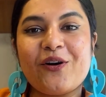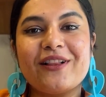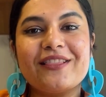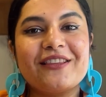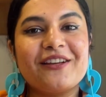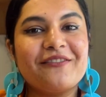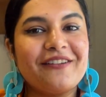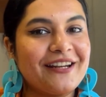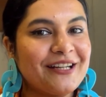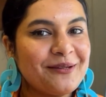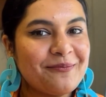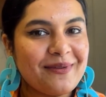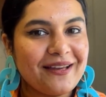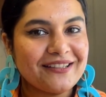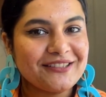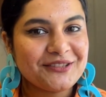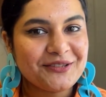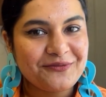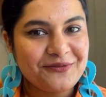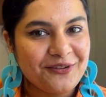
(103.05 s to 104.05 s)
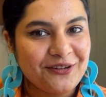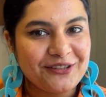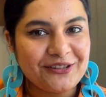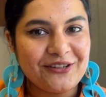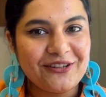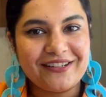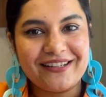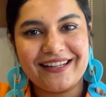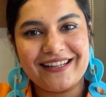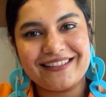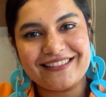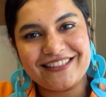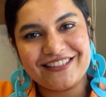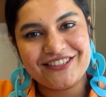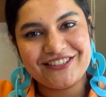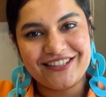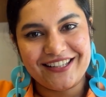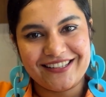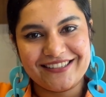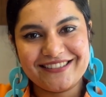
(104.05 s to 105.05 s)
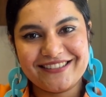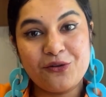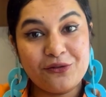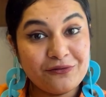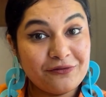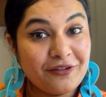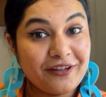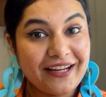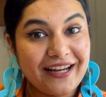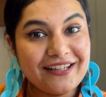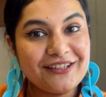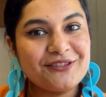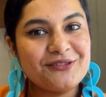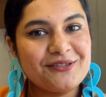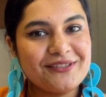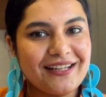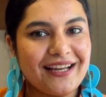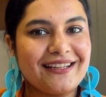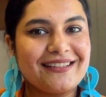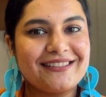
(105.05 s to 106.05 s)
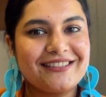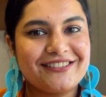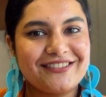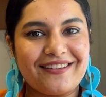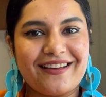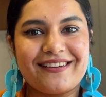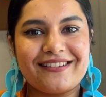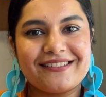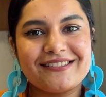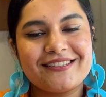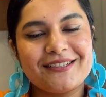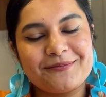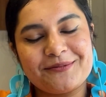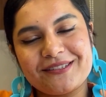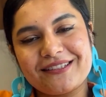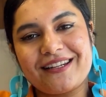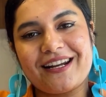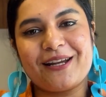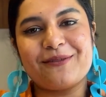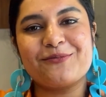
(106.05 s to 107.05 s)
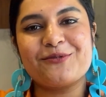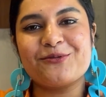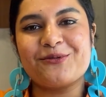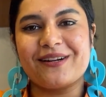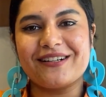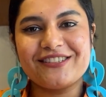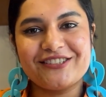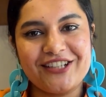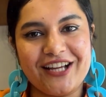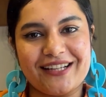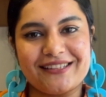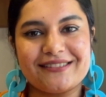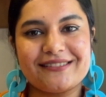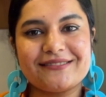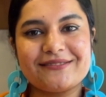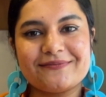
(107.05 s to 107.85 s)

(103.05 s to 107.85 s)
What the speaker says: All the very best for your English test. Don't forget to like, share and subscribe to our channel.